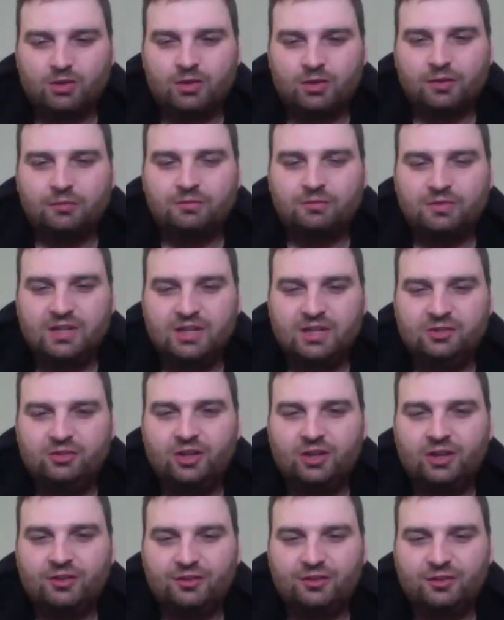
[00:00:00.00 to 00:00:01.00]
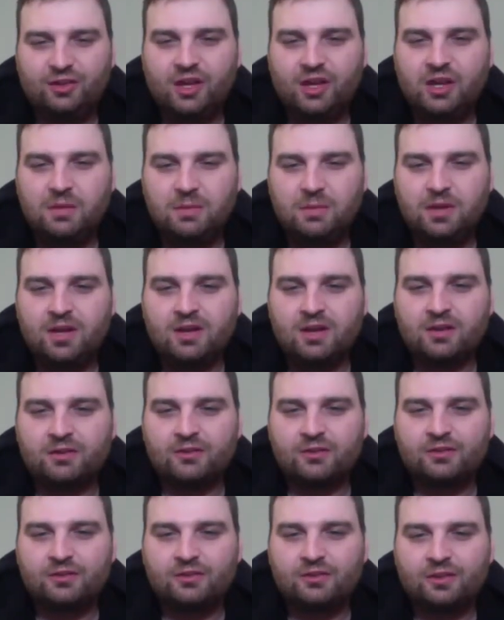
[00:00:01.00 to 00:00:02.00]
if DJ Skinny
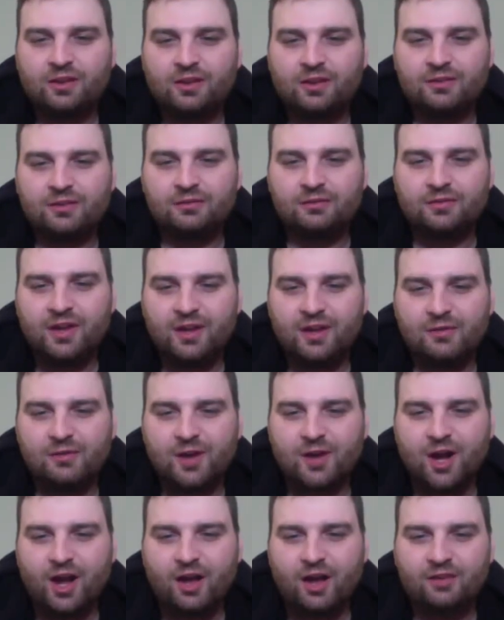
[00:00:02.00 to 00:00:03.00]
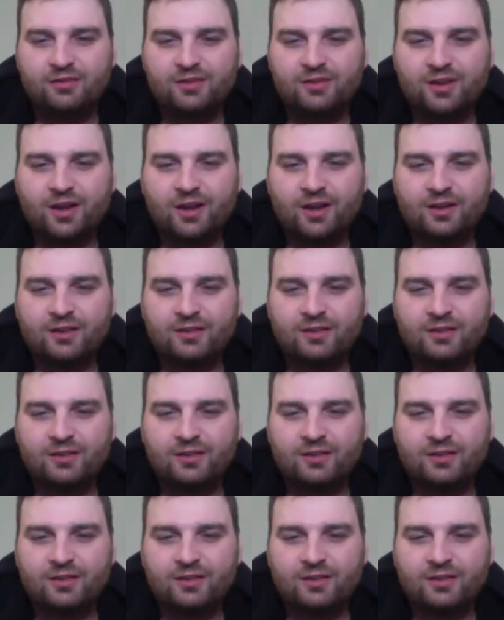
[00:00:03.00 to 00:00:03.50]
Penis is a fan of Asuka.